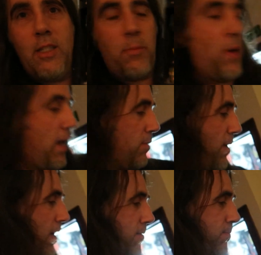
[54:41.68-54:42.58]
It's a
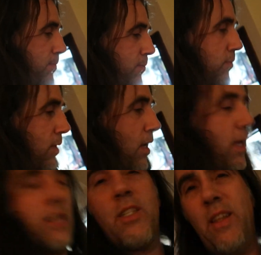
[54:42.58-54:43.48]
Pac-Man,
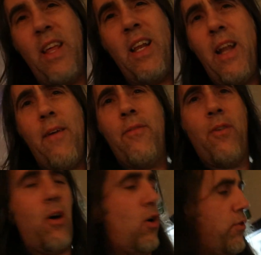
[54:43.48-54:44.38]
and it's, they didn't have
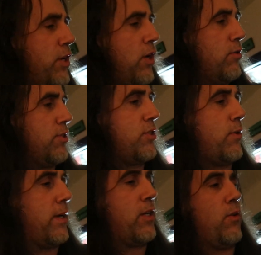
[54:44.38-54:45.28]
all the ghosts, so
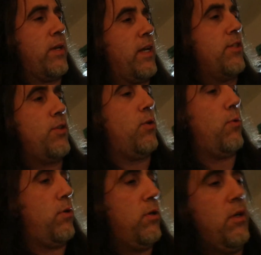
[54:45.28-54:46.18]
I can only get two